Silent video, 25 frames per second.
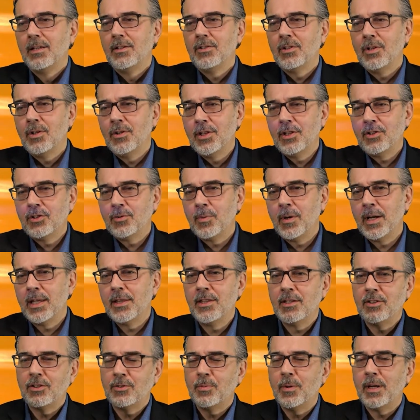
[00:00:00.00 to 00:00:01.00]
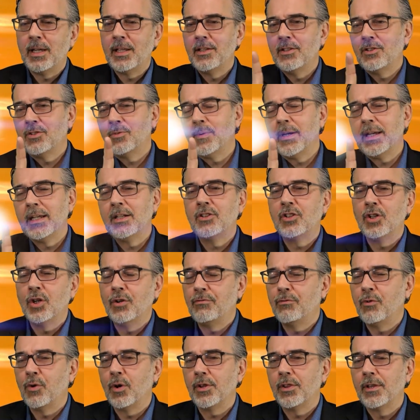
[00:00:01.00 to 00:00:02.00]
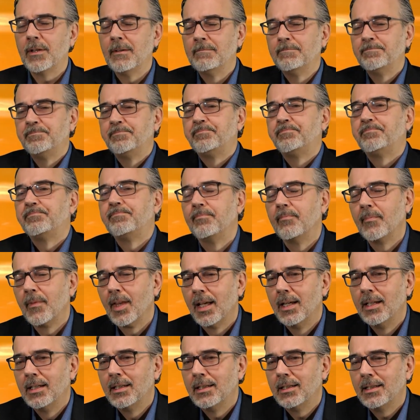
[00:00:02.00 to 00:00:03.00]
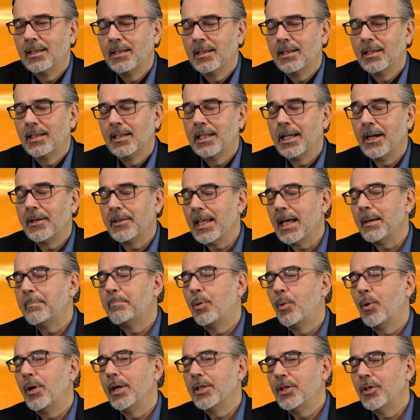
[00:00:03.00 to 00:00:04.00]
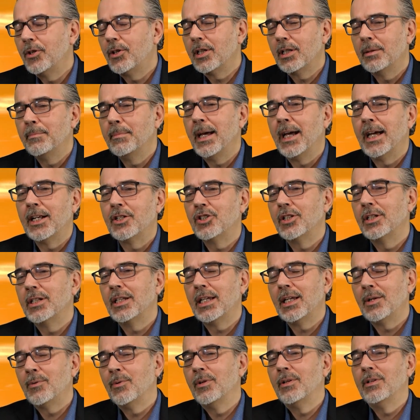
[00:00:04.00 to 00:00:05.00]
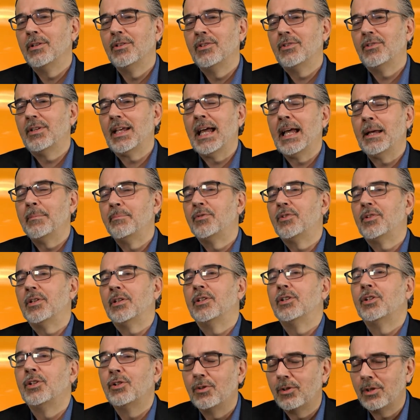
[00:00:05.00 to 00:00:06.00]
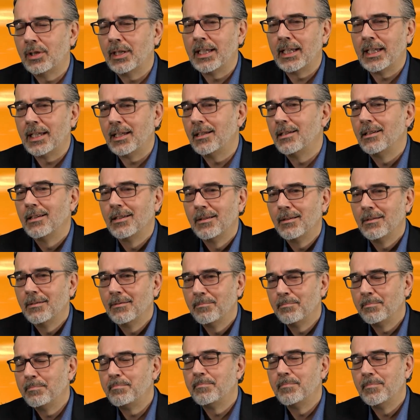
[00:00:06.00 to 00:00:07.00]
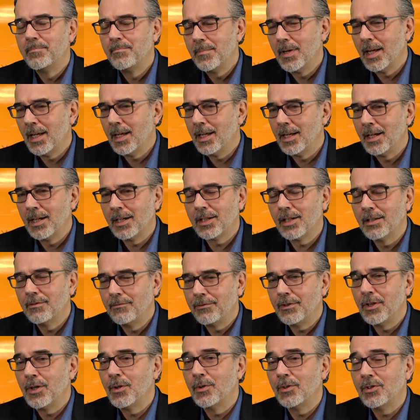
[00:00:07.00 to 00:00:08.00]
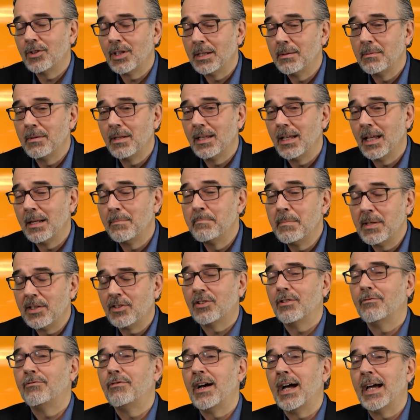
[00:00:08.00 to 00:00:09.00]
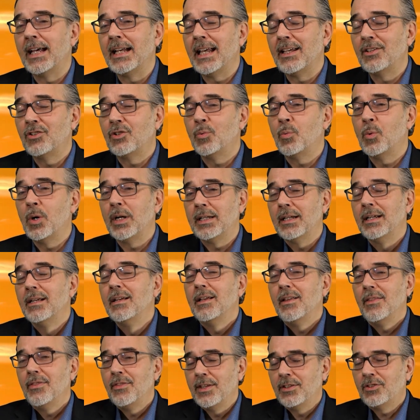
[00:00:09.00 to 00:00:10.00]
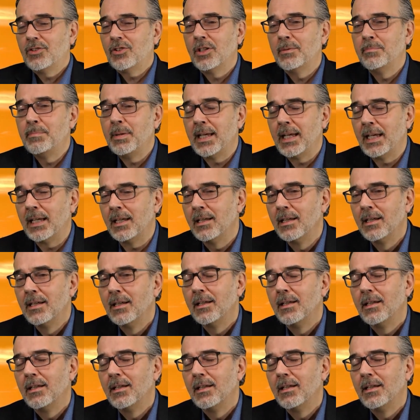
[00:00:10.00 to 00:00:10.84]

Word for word: So this way, this way, this way, and so forth. Now at that point, you can imagine he was absolutely uh, confused and, and mystified as to what this could be.